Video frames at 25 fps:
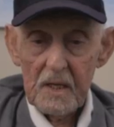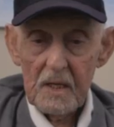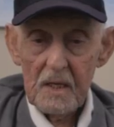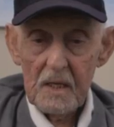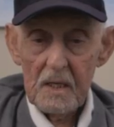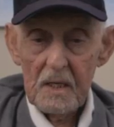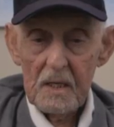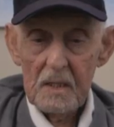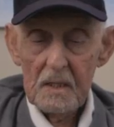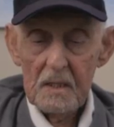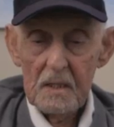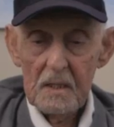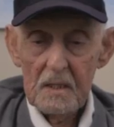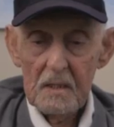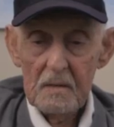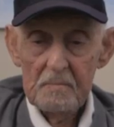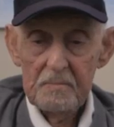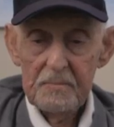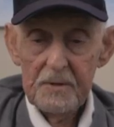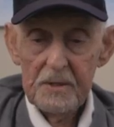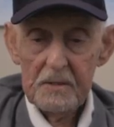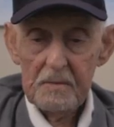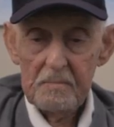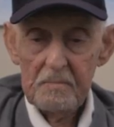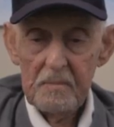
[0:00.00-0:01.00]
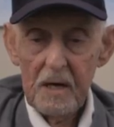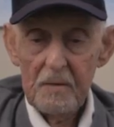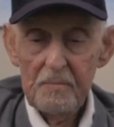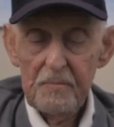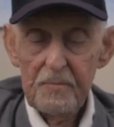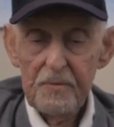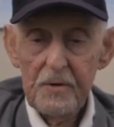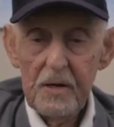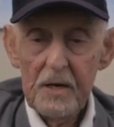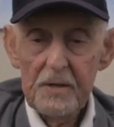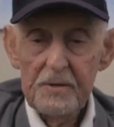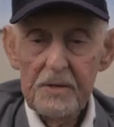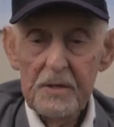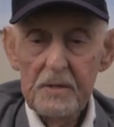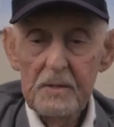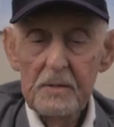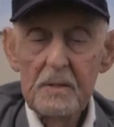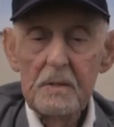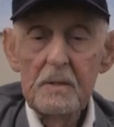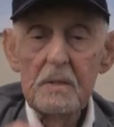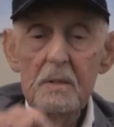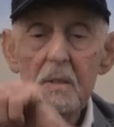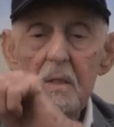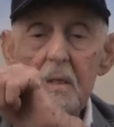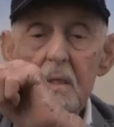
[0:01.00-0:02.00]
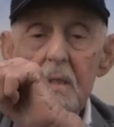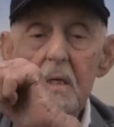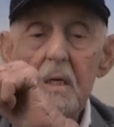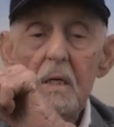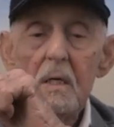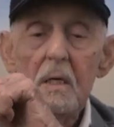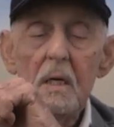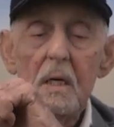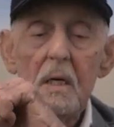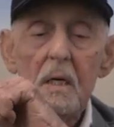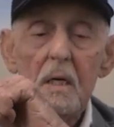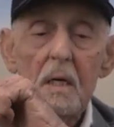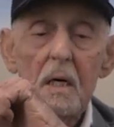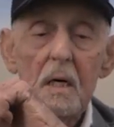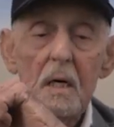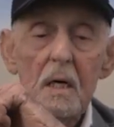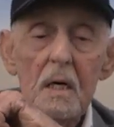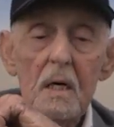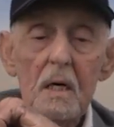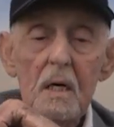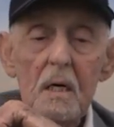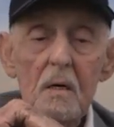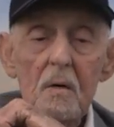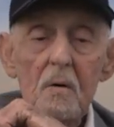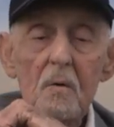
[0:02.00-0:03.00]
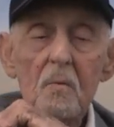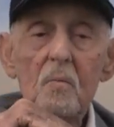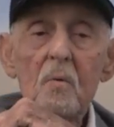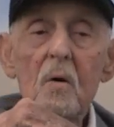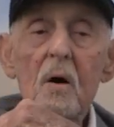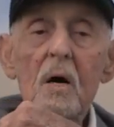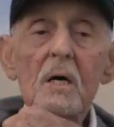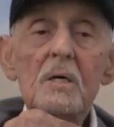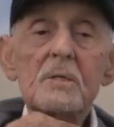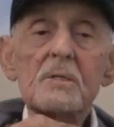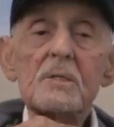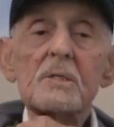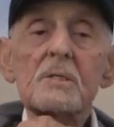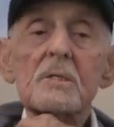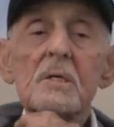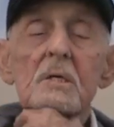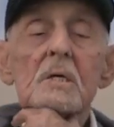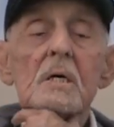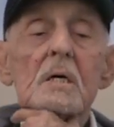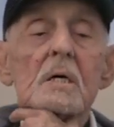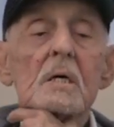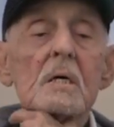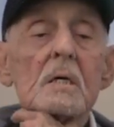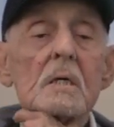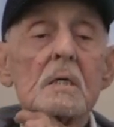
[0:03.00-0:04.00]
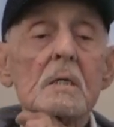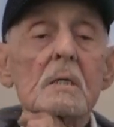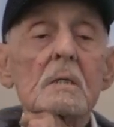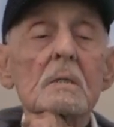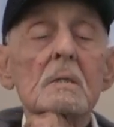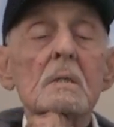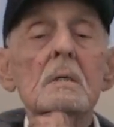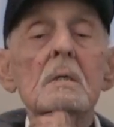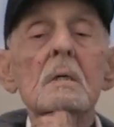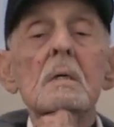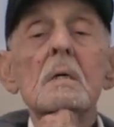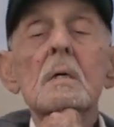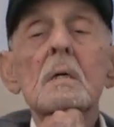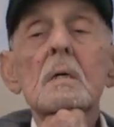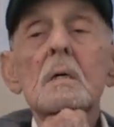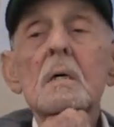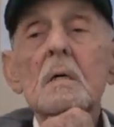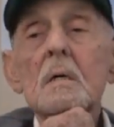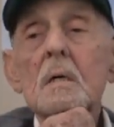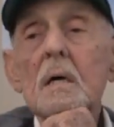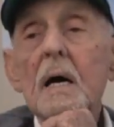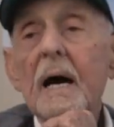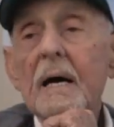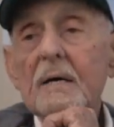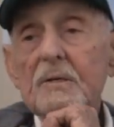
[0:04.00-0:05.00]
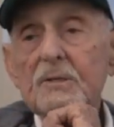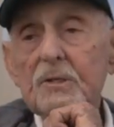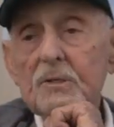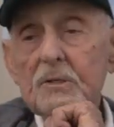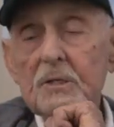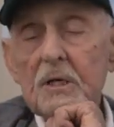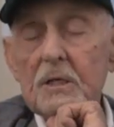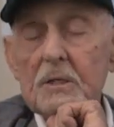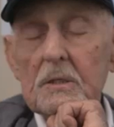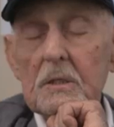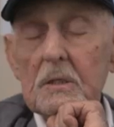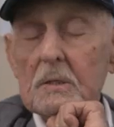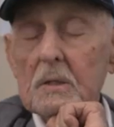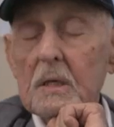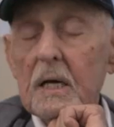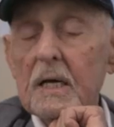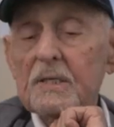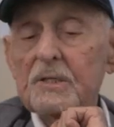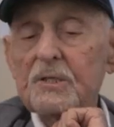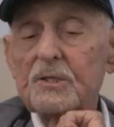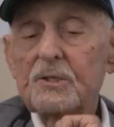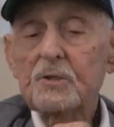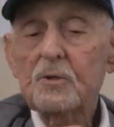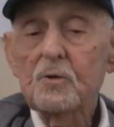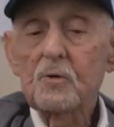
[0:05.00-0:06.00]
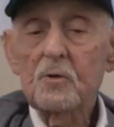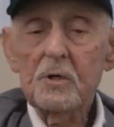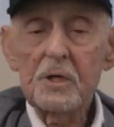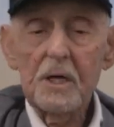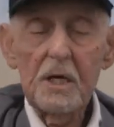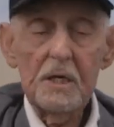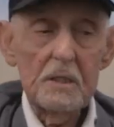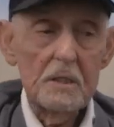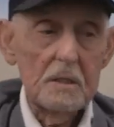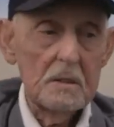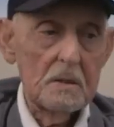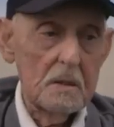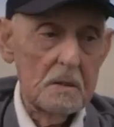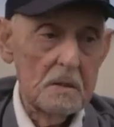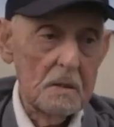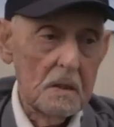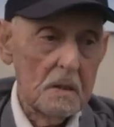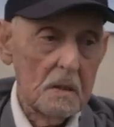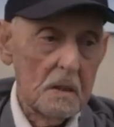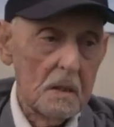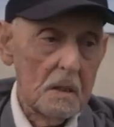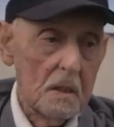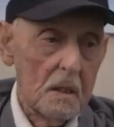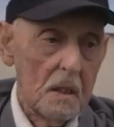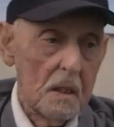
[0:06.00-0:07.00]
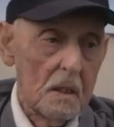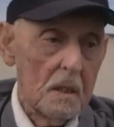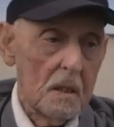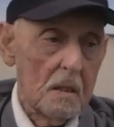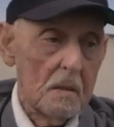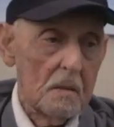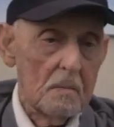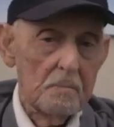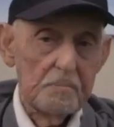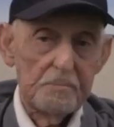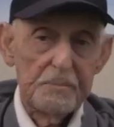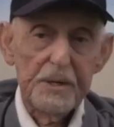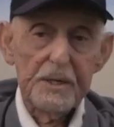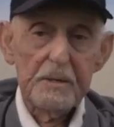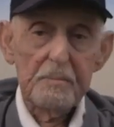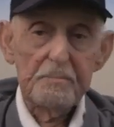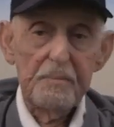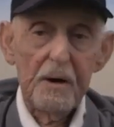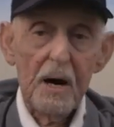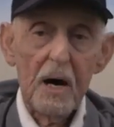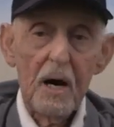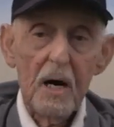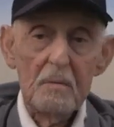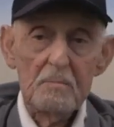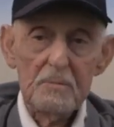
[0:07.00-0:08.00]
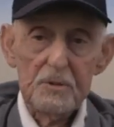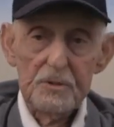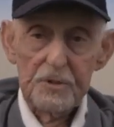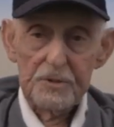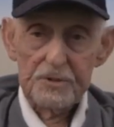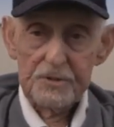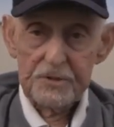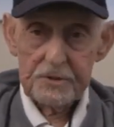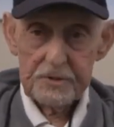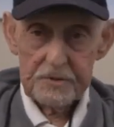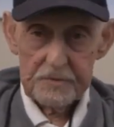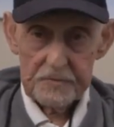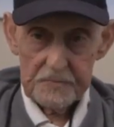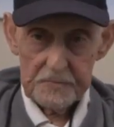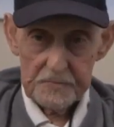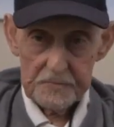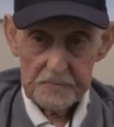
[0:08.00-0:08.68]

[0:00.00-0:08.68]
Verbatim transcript: Uh, but my brother uh, was uh, actually escorting big bombers.